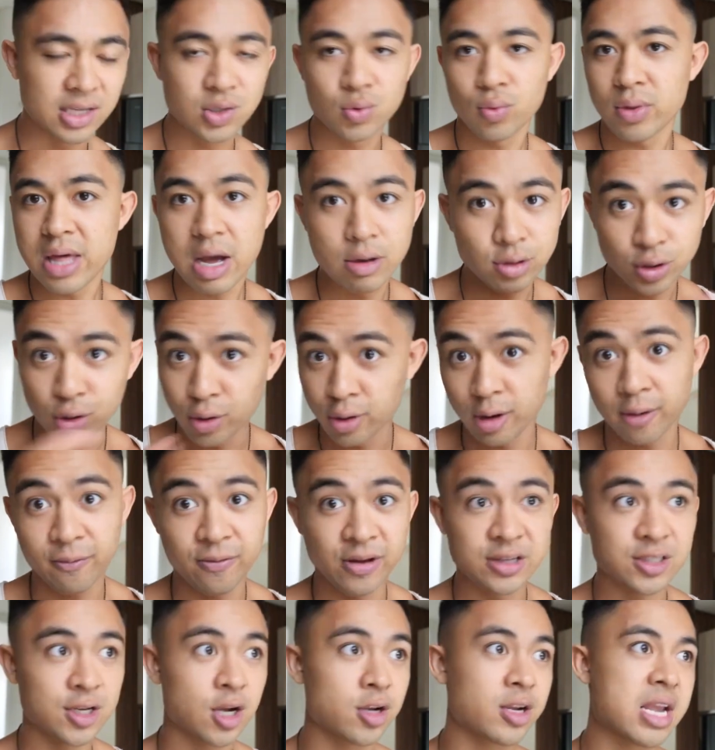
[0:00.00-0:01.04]
this without showing your
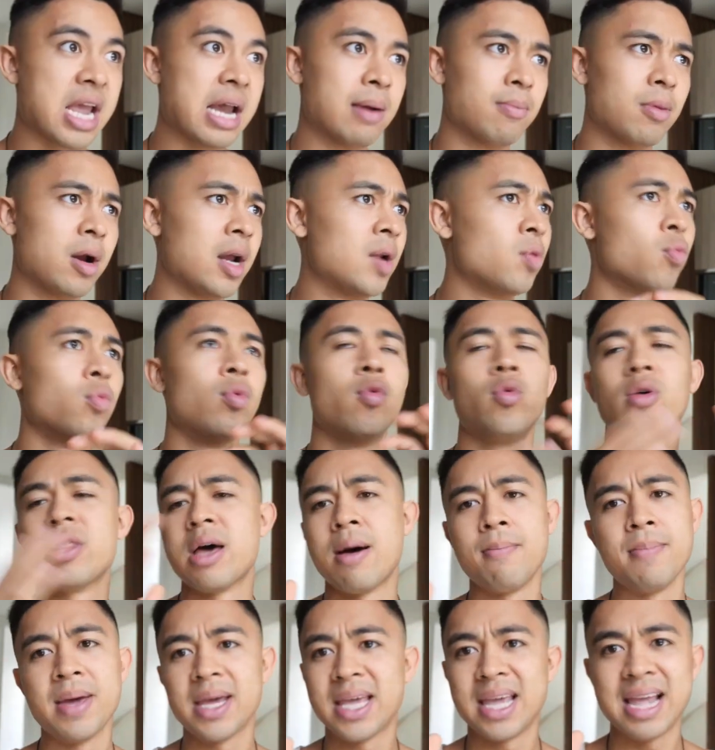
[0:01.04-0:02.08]
face on camera and
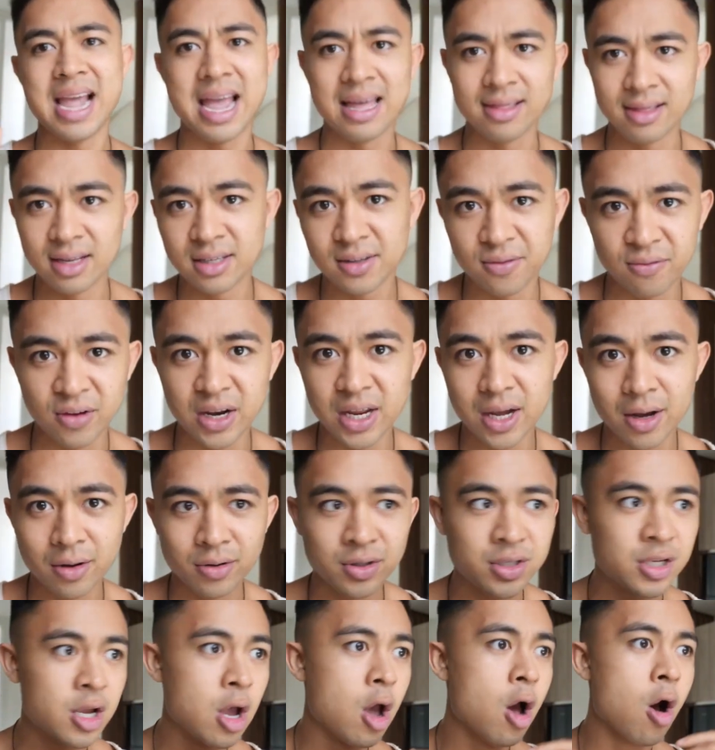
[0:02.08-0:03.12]
without making endless
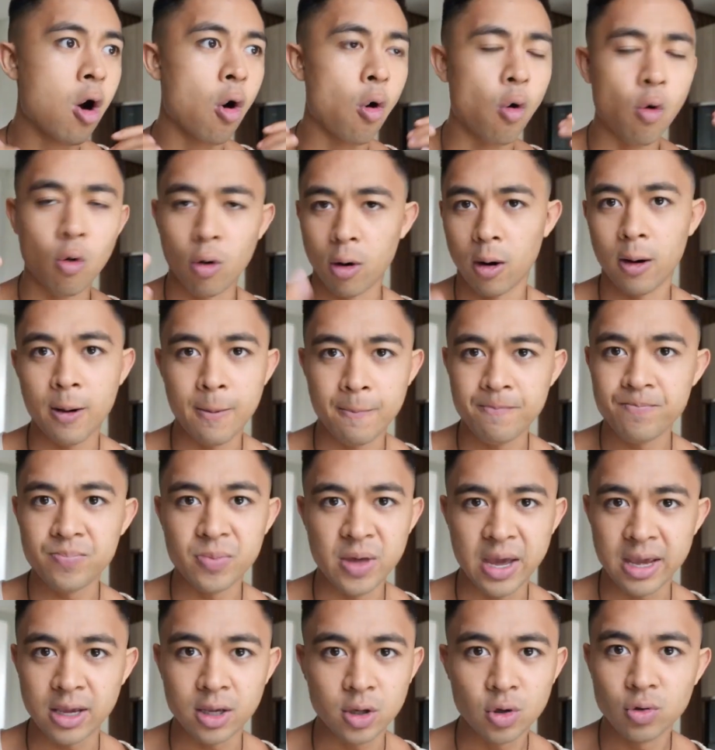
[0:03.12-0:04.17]
videos or
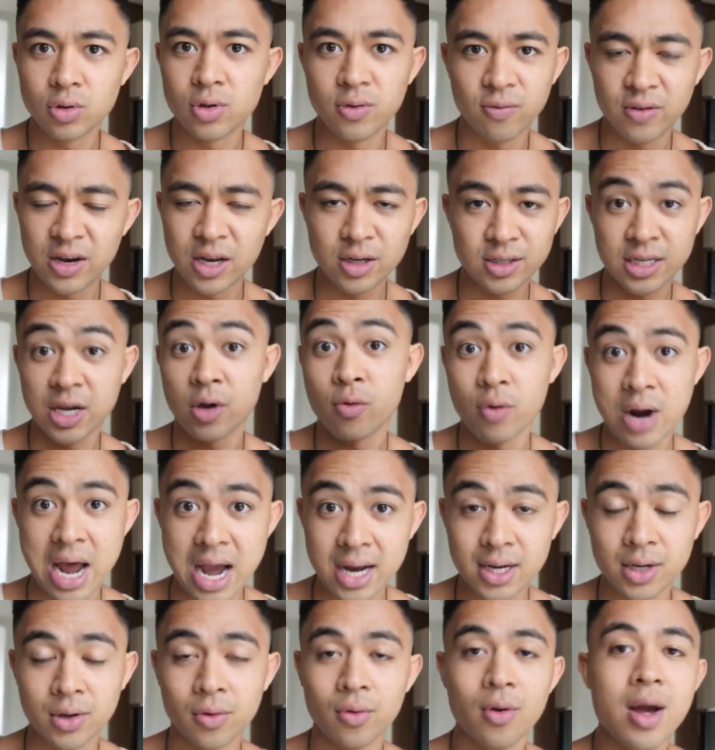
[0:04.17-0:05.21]
like YouTube videos like what
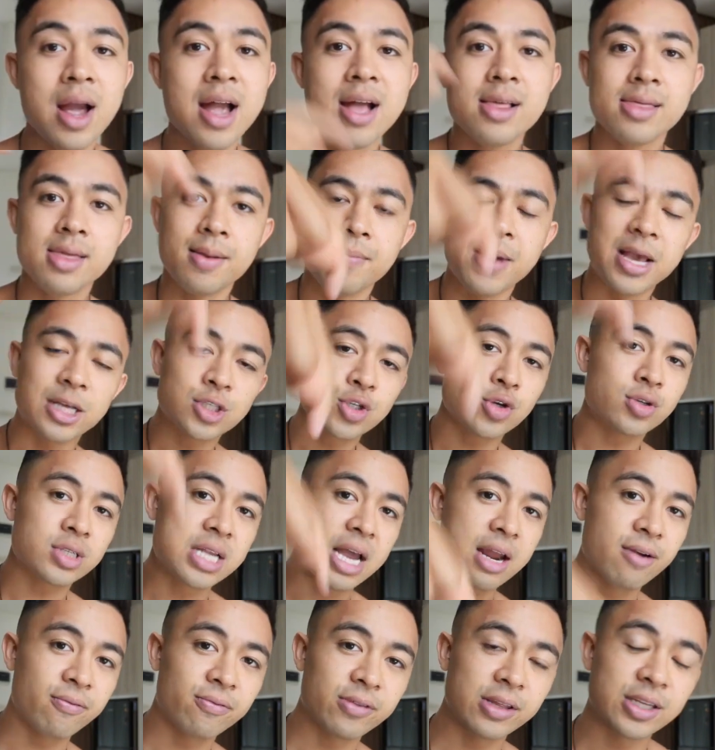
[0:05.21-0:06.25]
I do, then make sure you
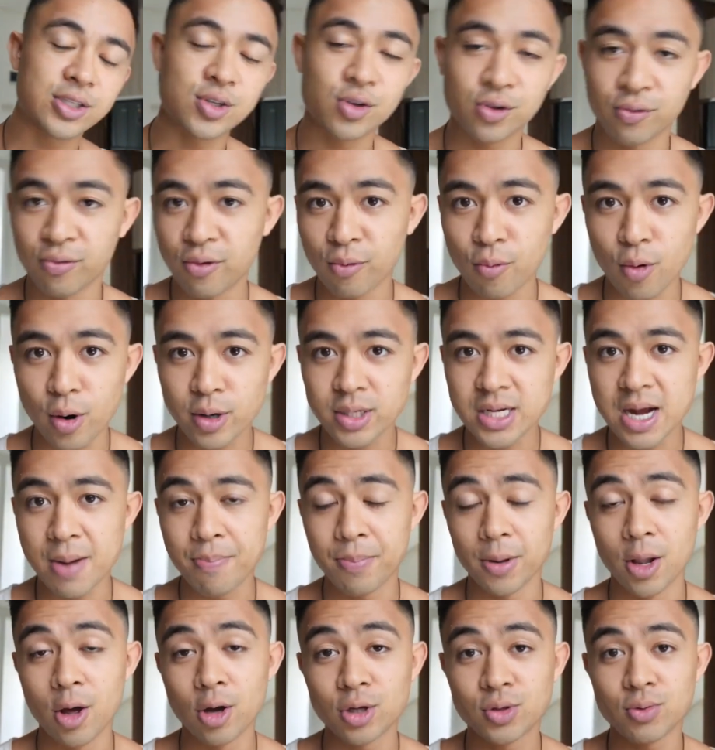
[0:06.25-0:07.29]
sign up for this week's free
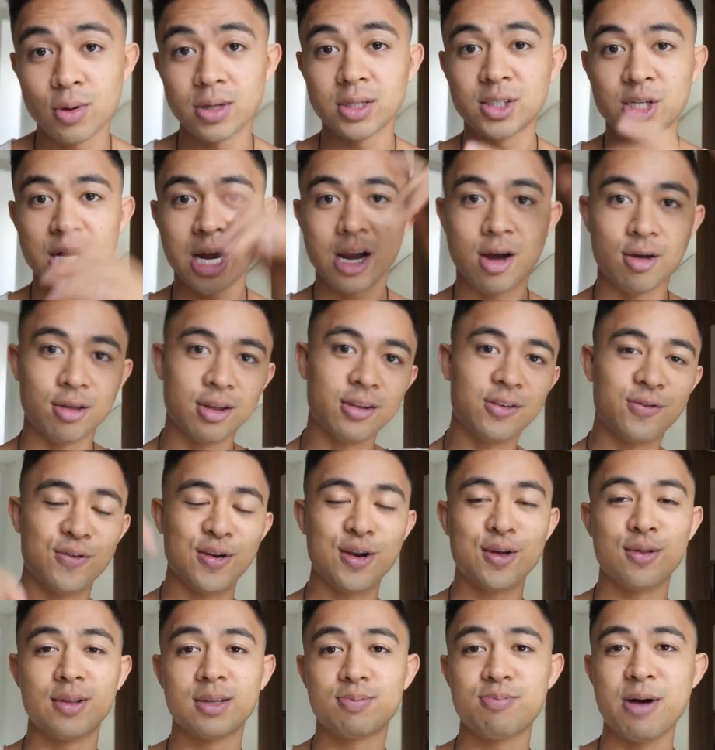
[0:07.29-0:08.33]
workshop below, as well as check out this
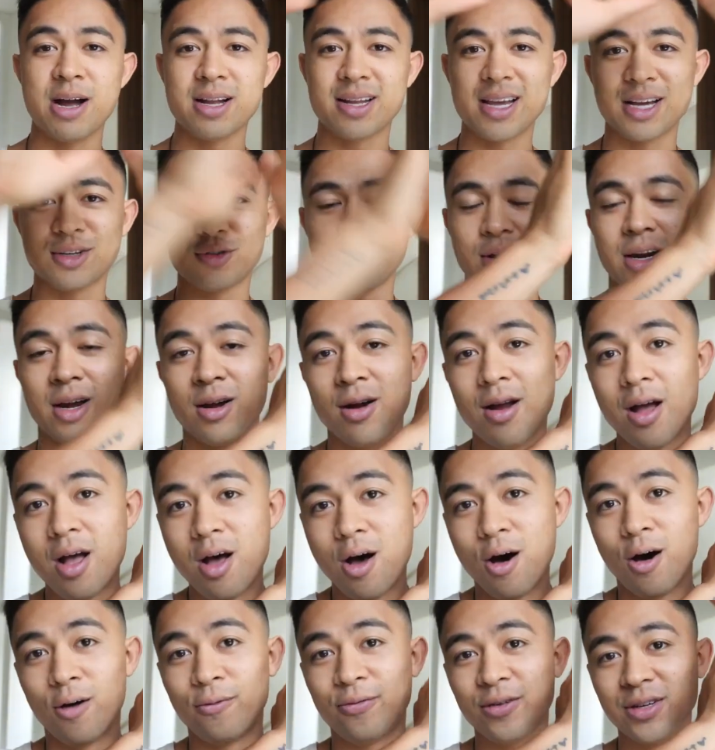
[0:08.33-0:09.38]
video and this podcast right here.
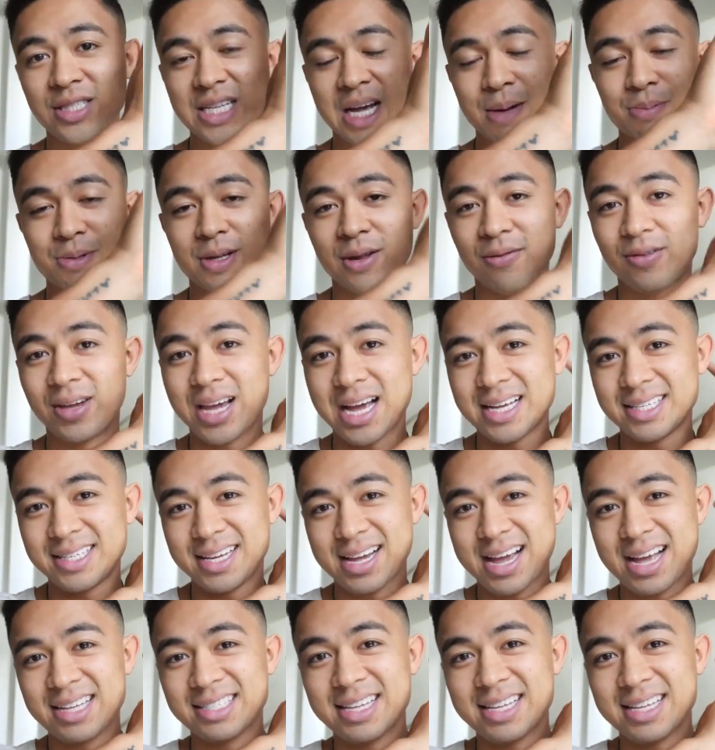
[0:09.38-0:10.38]
Hopefully this helps. Love you guys. See you